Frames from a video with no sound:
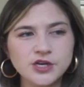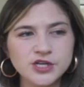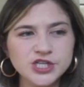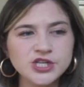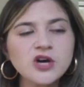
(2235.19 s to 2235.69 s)

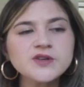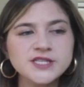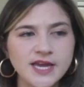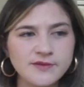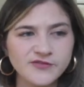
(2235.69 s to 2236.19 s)
Good to know,
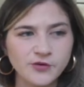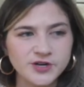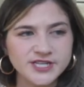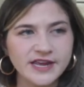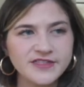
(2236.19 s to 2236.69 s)
Sam
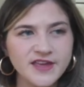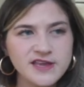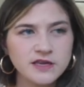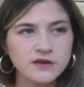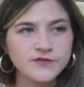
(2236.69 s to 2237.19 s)
Forte.
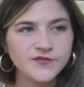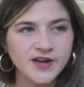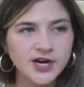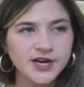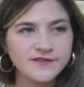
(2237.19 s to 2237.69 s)
Thank you
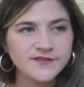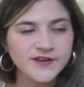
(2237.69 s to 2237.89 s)
very,